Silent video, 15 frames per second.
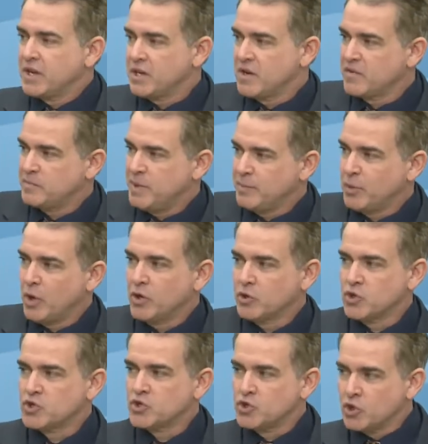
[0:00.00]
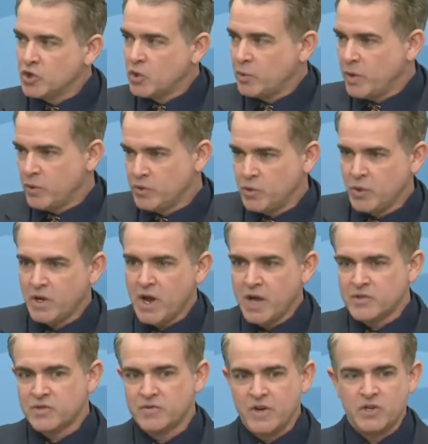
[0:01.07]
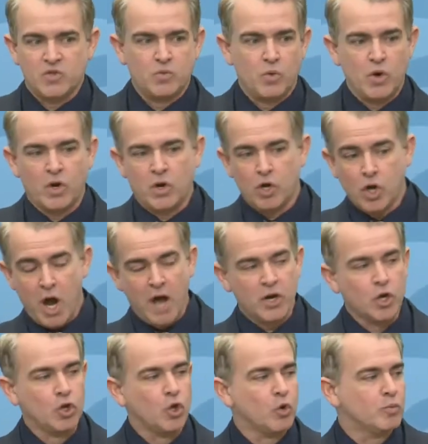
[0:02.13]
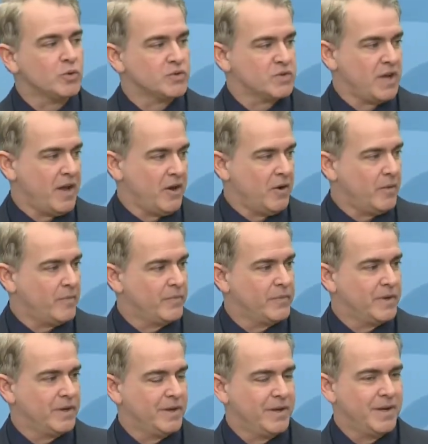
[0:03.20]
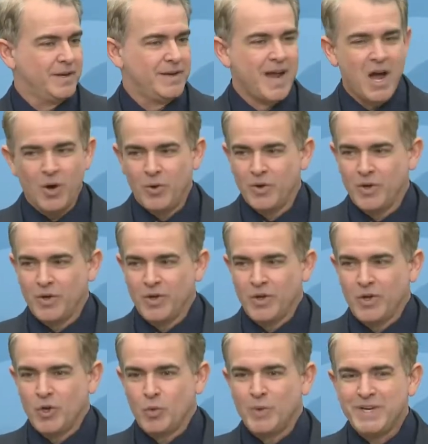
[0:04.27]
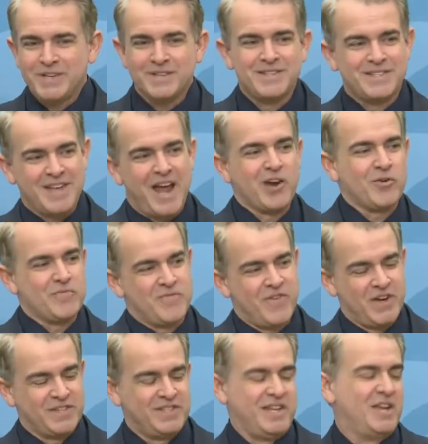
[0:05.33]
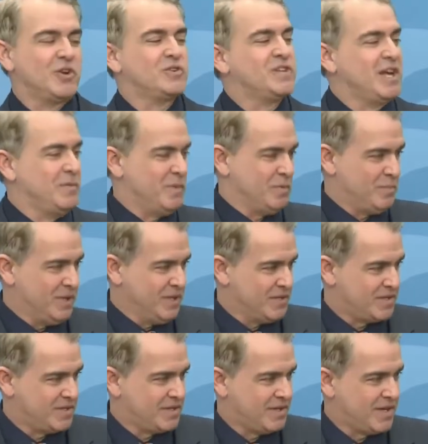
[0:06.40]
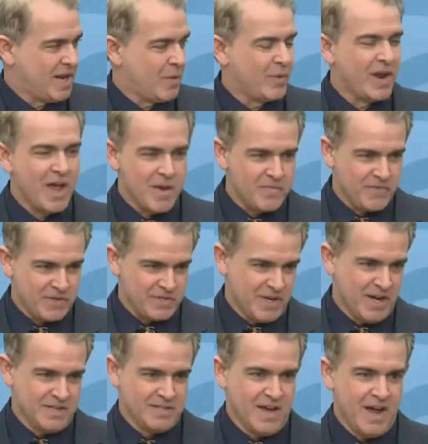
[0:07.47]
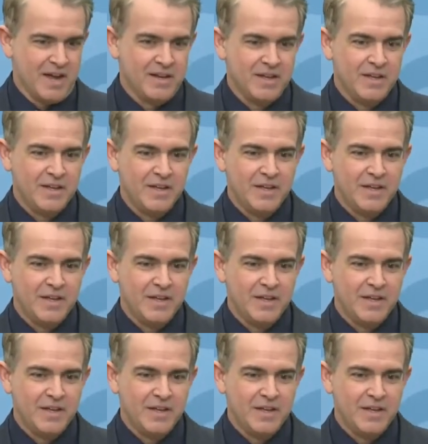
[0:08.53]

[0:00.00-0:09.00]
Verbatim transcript: think enough people understood that we were doing conservation work on a global scale. Now, we didn't sacrifice the entertainment piece, and I want to emphasize that.